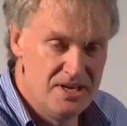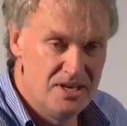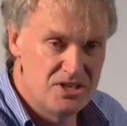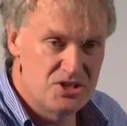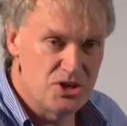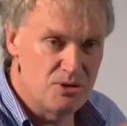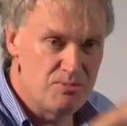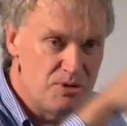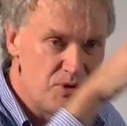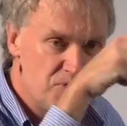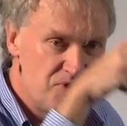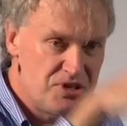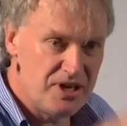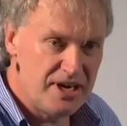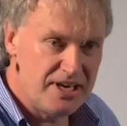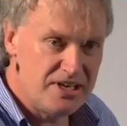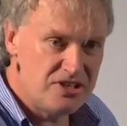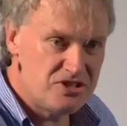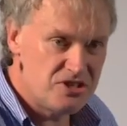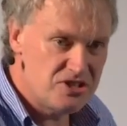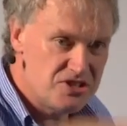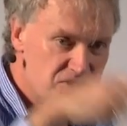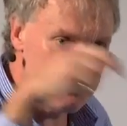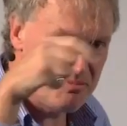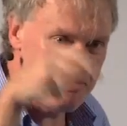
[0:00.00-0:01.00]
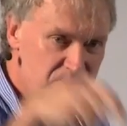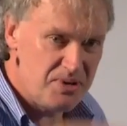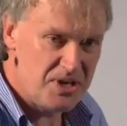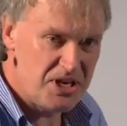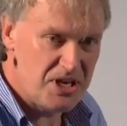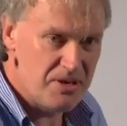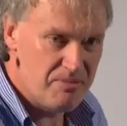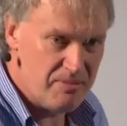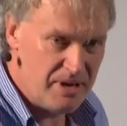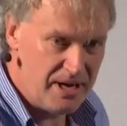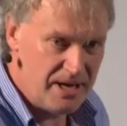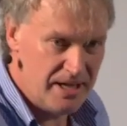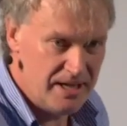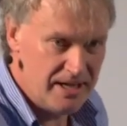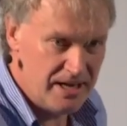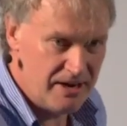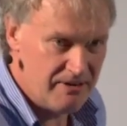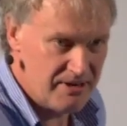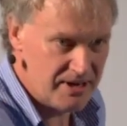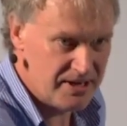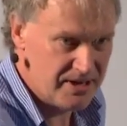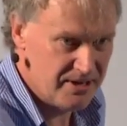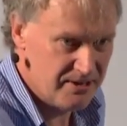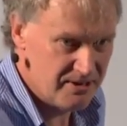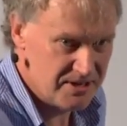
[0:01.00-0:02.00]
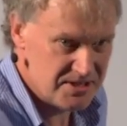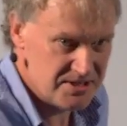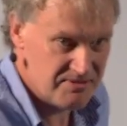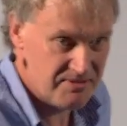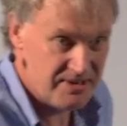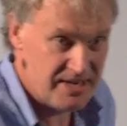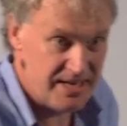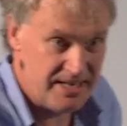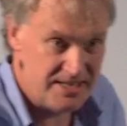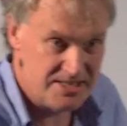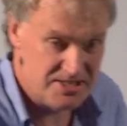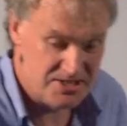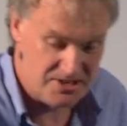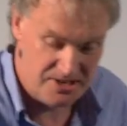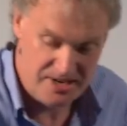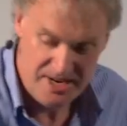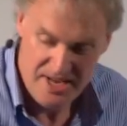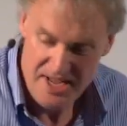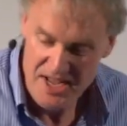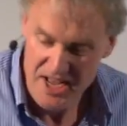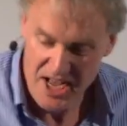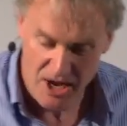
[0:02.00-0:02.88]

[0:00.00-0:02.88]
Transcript: So mutations in PML are a cause of cancer.